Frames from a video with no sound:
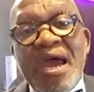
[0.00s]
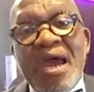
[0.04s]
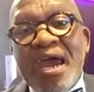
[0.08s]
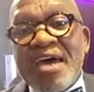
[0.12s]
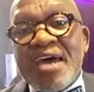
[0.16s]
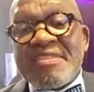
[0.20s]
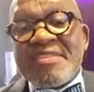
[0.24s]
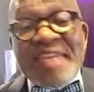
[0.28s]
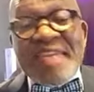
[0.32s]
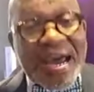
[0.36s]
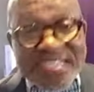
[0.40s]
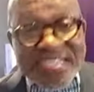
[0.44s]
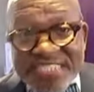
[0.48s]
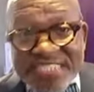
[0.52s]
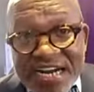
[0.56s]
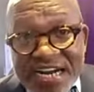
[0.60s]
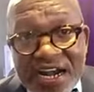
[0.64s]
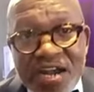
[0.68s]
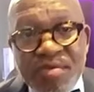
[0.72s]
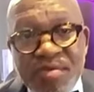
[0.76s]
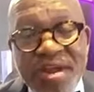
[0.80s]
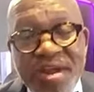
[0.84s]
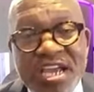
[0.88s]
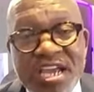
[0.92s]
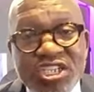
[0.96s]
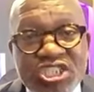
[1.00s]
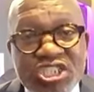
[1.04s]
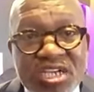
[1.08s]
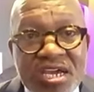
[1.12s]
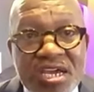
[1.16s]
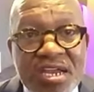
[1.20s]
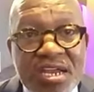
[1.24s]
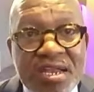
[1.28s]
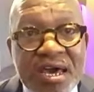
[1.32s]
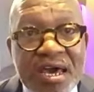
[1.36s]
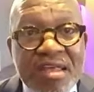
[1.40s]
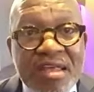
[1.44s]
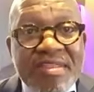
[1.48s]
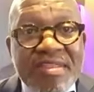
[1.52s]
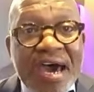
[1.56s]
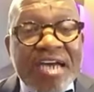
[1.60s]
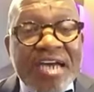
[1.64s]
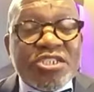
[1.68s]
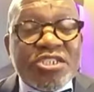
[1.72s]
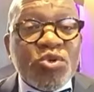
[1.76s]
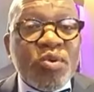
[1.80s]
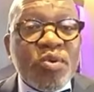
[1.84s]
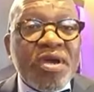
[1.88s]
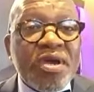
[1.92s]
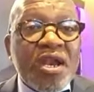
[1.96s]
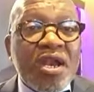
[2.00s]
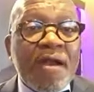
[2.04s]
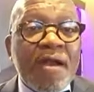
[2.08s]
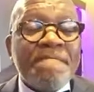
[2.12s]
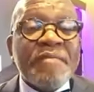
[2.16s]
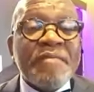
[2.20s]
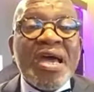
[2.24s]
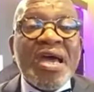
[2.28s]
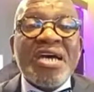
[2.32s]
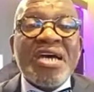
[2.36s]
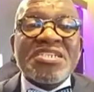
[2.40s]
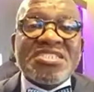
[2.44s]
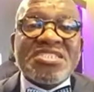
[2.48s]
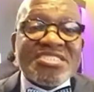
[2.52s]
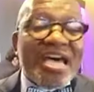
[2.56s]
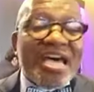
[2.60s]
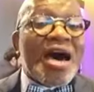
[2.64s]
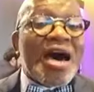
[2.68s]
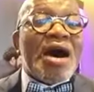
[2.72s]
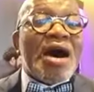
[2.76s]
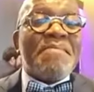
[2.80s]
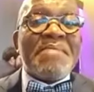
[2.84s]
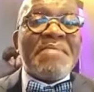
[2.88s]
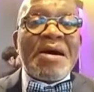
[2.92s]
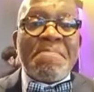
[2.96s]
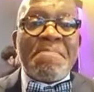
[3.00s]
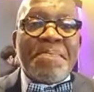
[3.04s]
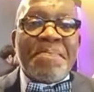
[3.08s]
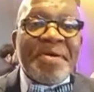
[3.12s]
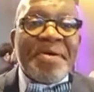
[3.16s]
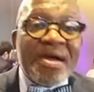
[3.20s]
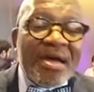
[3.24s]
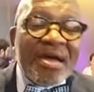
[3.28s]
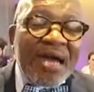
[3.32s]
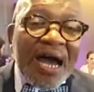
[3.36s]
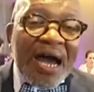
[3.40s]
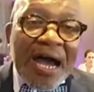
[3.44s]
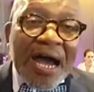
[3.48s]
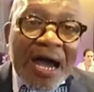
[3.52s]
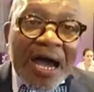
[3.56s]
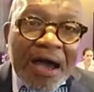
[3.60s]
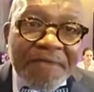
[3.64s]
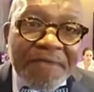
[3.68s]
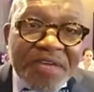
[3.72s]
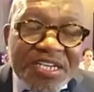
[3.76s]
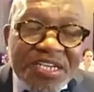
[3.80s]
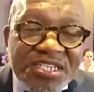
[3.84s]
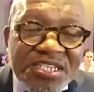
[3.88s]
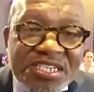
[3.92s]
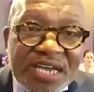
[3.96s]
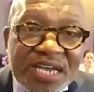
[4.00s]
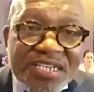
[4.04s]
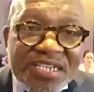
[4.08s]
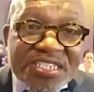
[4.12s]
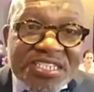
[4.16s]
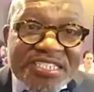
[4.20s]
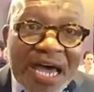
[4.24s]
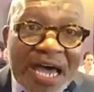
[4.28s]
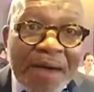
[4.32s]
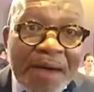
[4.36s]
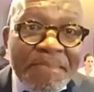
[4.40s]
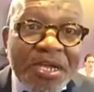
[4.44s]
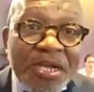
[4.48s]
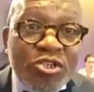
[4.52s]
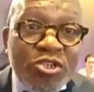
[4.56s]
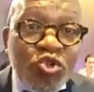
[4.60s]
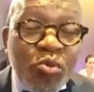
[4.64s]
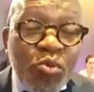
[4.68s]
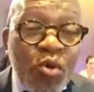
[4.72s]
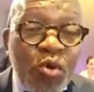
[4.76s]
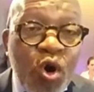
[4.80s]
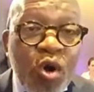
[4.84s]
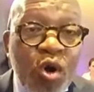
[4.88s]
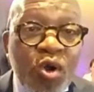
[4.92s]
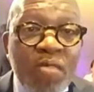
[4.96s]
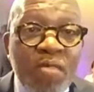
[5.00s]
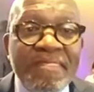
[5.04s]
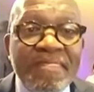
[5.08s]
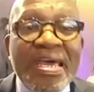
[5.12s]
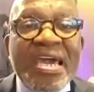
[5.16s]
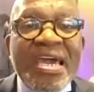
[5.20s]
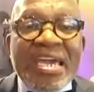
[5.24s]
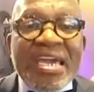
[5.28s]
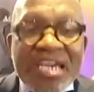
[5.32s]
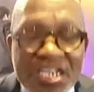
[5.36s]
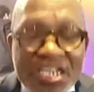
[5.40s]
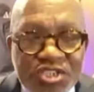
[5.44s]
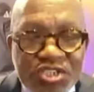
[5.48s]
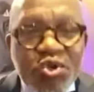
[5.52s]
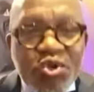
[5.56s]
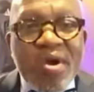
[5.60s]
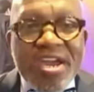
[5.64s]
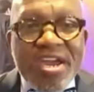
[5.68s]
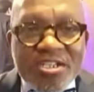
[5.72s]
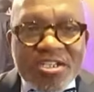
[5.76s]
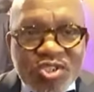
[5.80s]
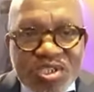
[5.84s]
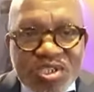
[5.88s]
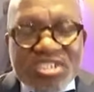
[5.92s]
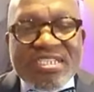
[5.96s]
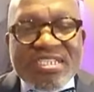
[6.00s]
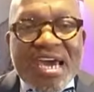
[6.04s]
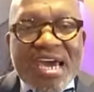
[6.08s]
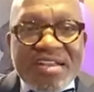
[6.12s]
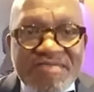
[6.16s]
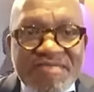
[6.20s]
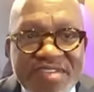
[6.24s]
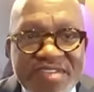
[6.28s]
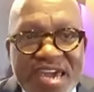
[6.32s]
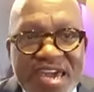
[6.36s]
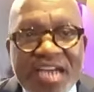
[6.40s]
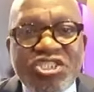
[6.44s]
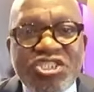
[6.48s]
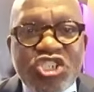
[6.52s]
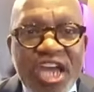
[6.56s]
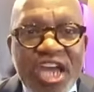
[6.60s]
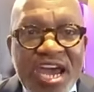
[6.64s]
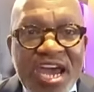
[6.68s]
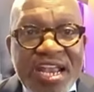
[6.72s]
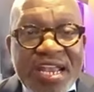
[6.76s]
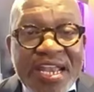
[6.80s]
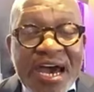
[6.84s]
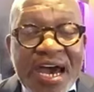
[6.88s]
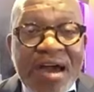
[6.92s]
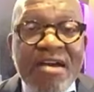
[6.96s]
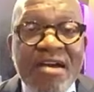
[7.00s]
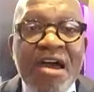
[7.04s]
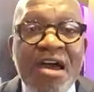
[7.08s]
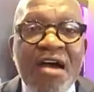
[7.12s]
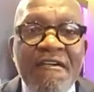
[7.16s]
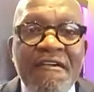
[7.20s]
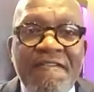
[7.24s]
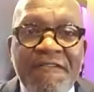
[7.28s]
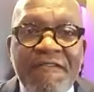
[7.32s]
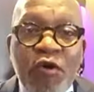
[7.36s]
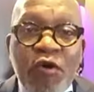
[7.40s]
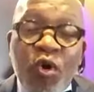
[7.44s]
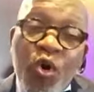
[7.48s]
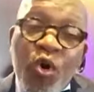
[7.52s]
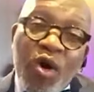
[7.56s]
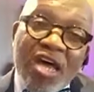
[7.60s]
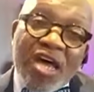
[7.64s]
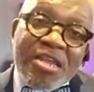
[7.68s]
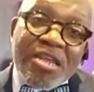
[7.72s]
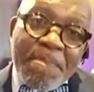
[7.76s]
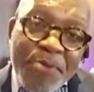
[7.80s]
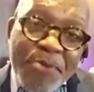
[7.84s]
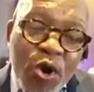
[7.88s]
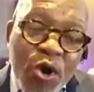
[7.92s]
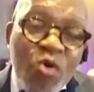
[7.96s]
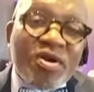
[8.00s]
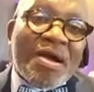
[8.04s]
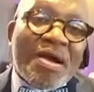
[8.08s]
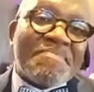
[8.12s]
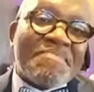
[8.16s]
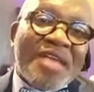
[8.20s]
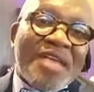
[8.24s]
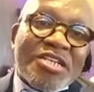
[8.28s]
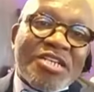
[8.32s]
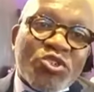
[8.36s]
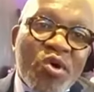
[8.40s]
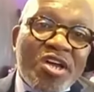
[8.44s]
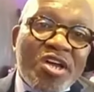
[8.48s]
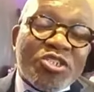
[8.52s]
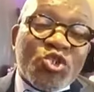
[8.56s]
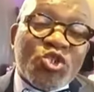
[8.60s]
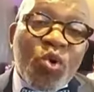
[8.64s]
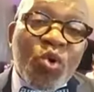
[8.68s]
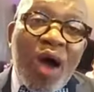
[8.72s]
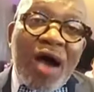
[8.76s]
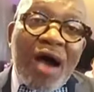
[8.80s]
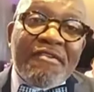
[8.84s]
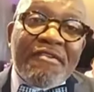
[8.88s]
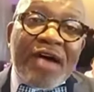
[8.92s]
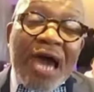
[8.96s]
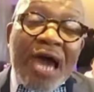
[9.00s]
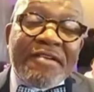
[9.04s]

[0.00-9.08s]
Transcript: uh, that declaration that will sum up uh, this uh, summit tomorrow is going to set the agenda for the program that's going to uh,